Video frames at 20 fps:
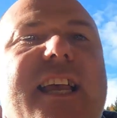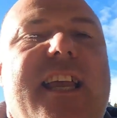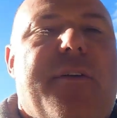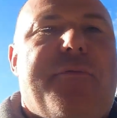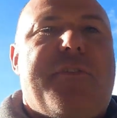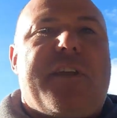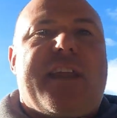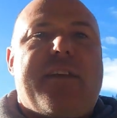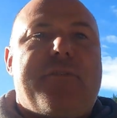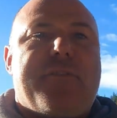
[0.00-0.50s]
if
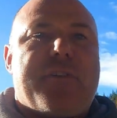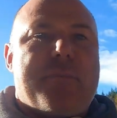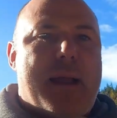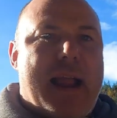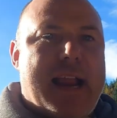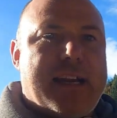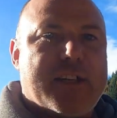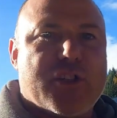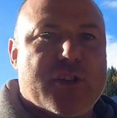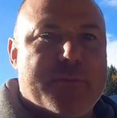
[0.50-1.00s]
you give them
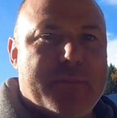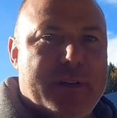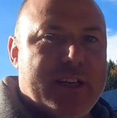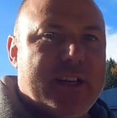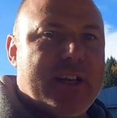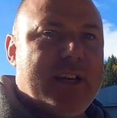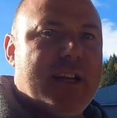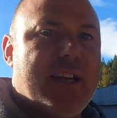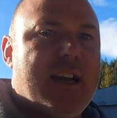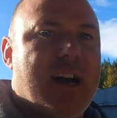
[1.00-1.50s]
estimate
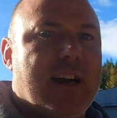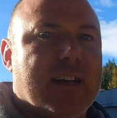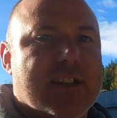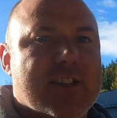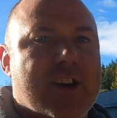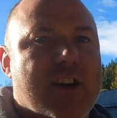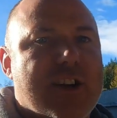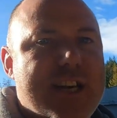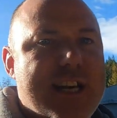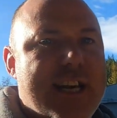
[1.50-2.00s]
on a
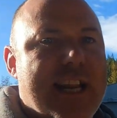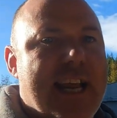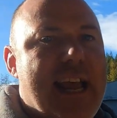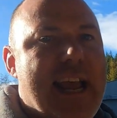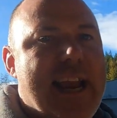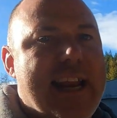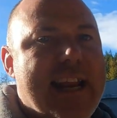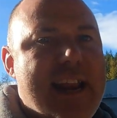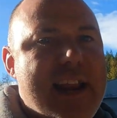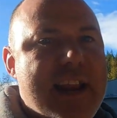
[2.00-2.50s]
certain
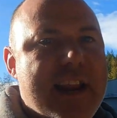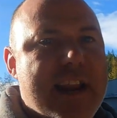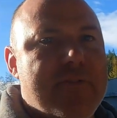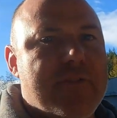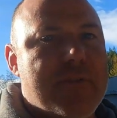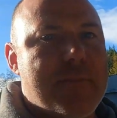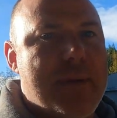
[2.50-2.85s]
day, then you give